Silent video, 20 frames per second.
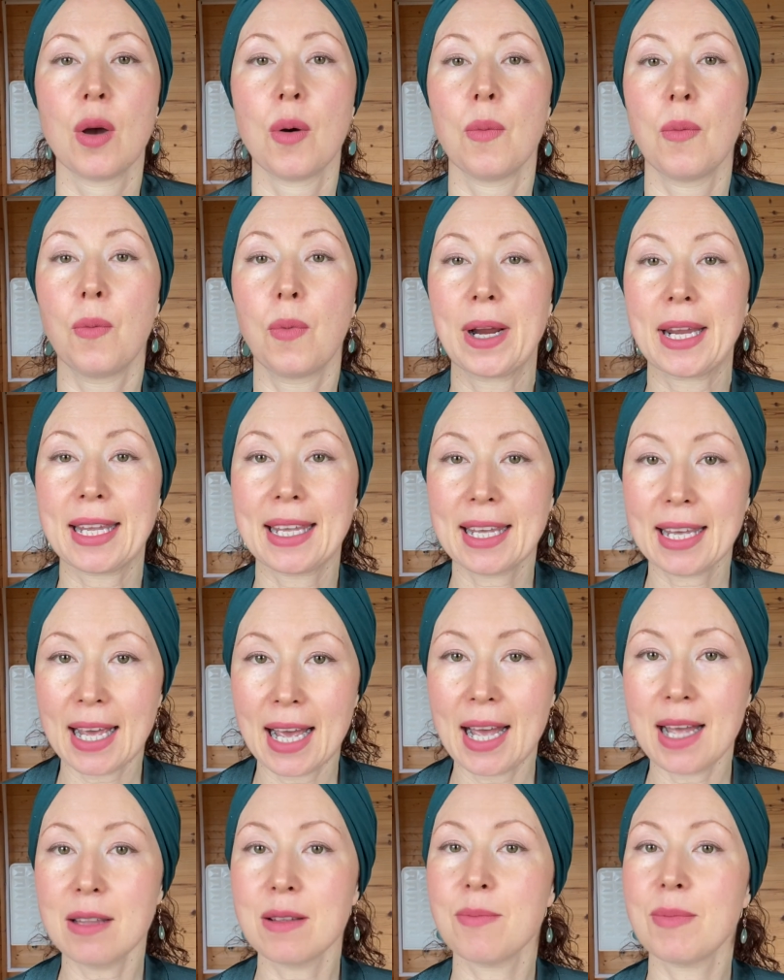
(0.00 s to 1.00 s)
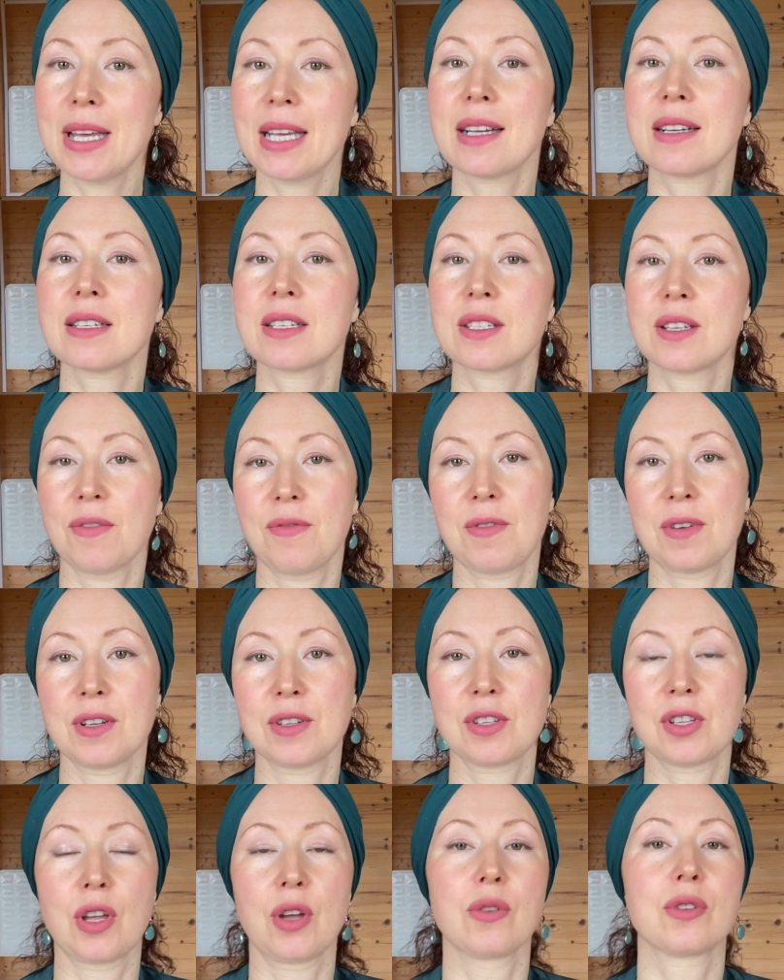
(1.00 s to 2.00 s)
We can make a
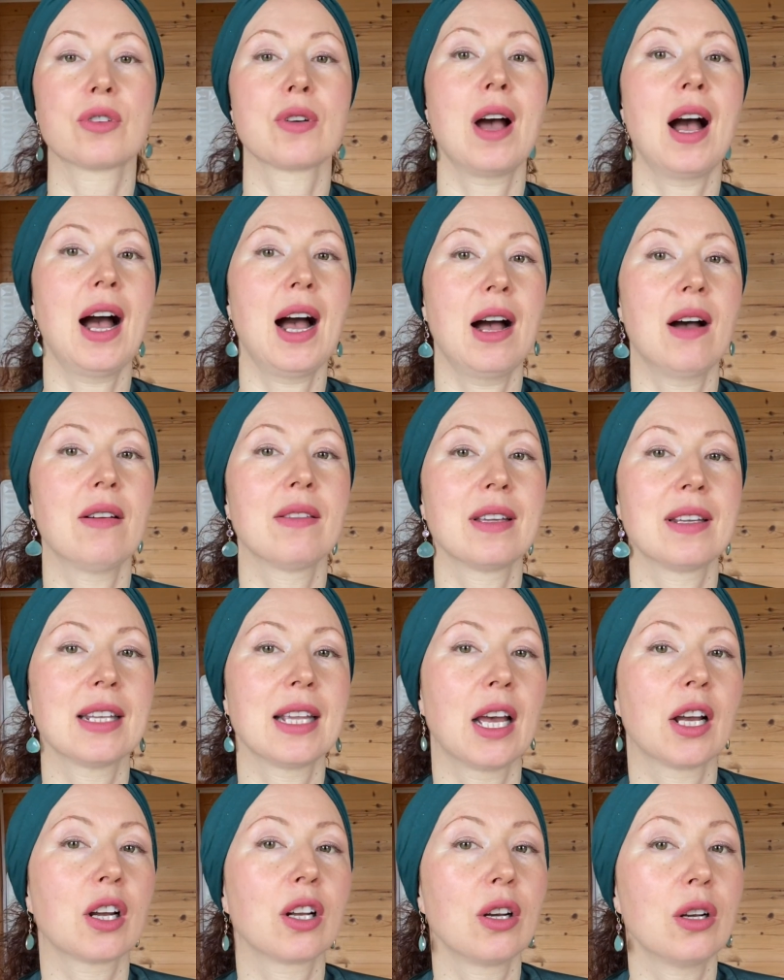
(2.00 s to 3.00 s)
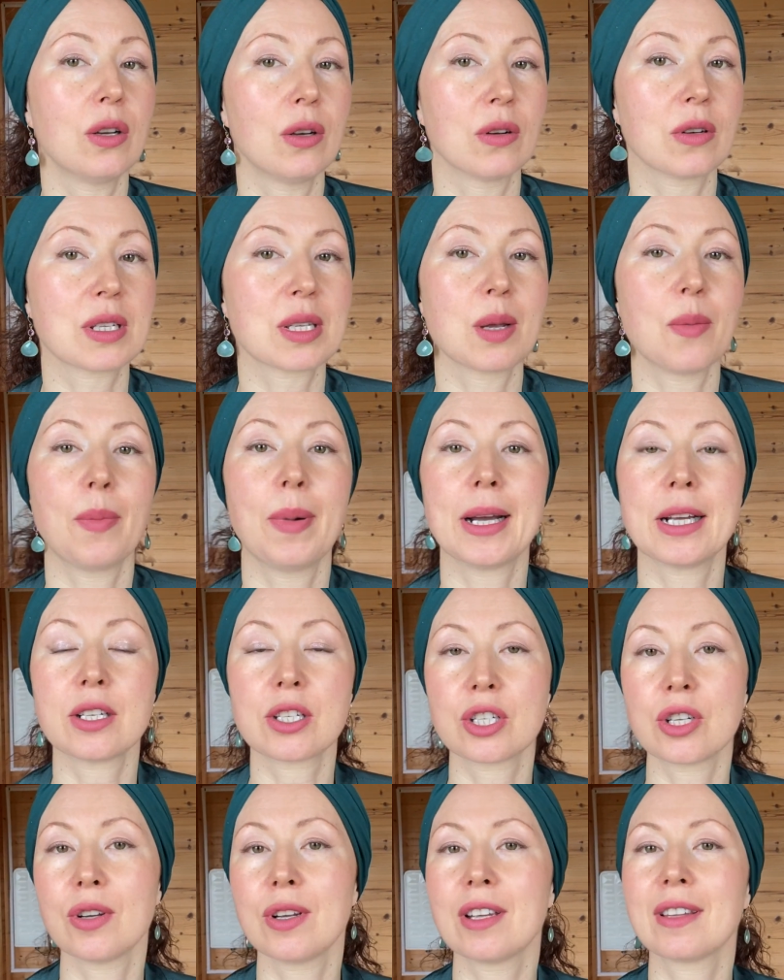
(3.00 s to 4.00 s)
difference though to how the neck looks by
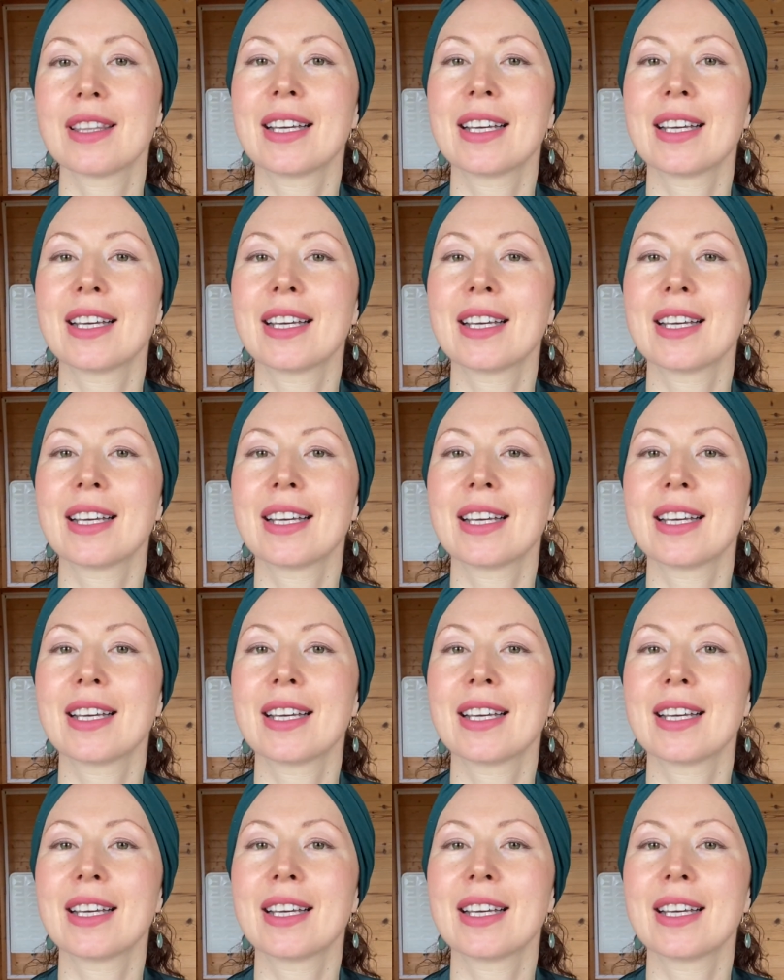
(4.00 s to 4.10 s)
doing the